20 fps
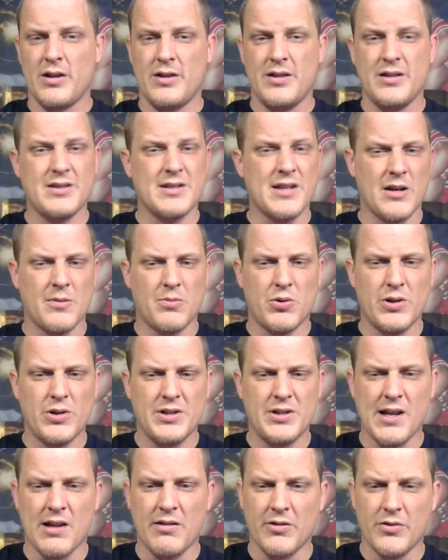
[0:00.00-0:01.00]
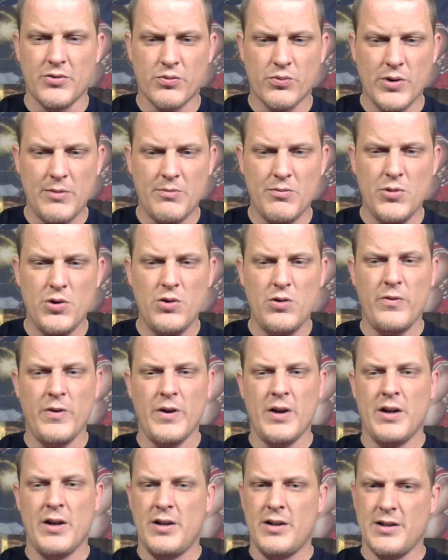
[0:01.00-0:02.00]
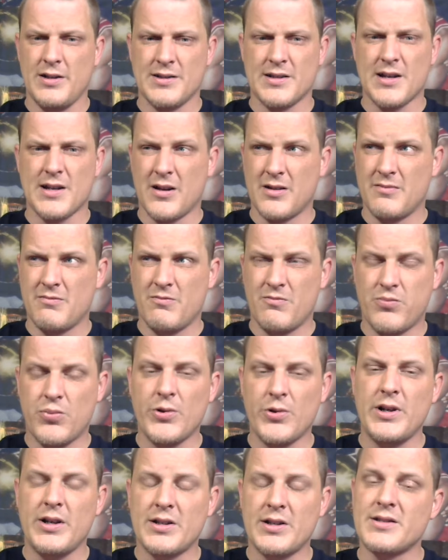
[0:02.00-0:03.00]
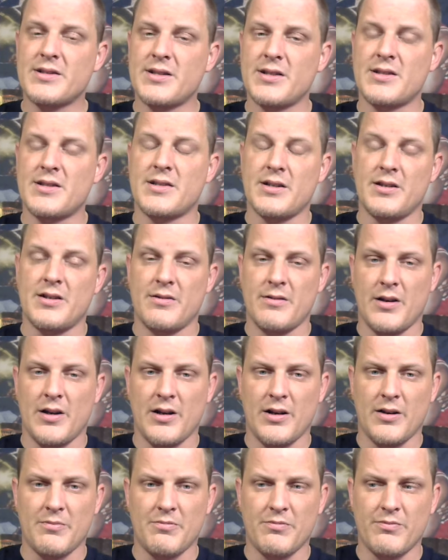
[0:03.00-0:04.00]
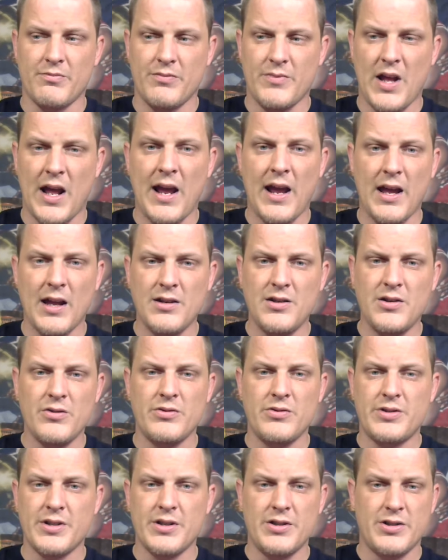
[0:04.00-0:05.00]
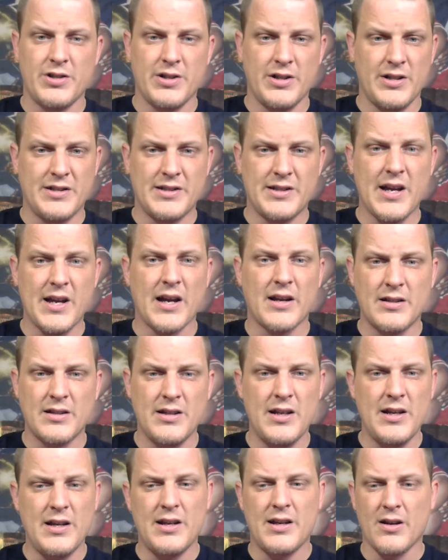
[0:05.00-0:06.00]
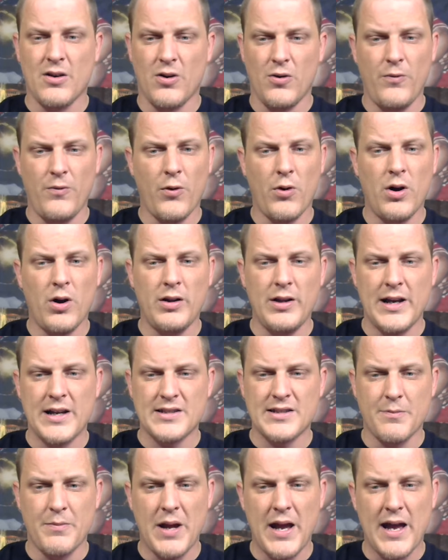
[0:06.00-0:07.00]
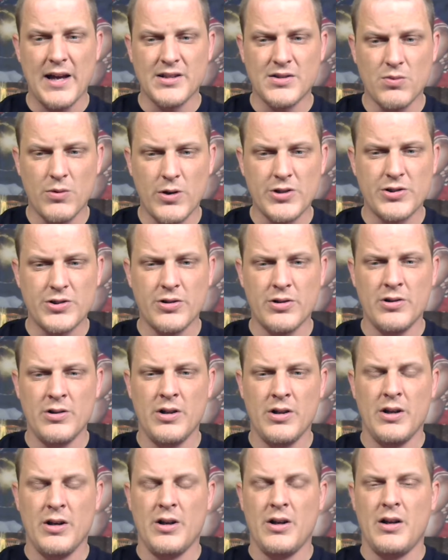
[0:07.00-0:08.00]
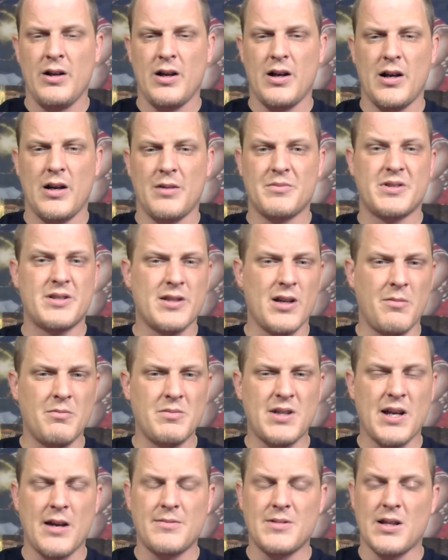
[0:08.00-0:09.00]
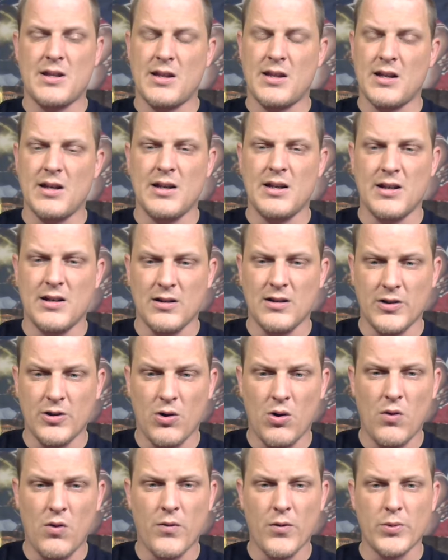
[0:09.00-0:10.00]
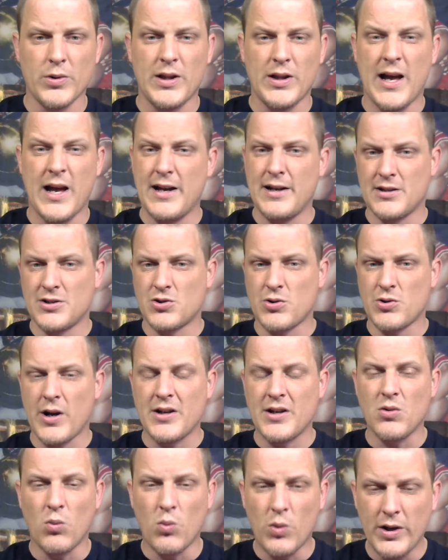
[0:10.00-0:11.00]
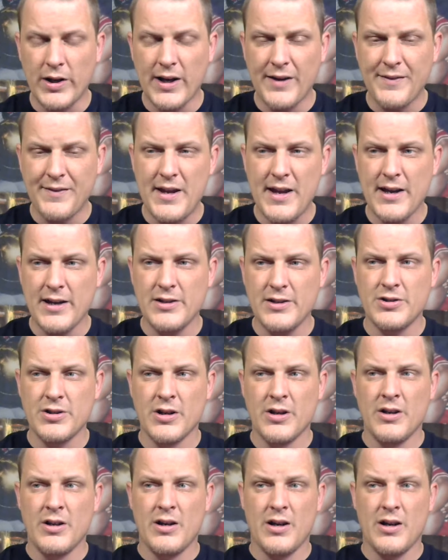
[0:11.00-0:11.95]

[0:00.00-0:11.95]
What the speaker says: He's got a pretty solid rip move. He's got pretty consistent hand usage in his technique overall as a pass rusher. Sometimes I think he can get a little over-reliant on trying to win on the edge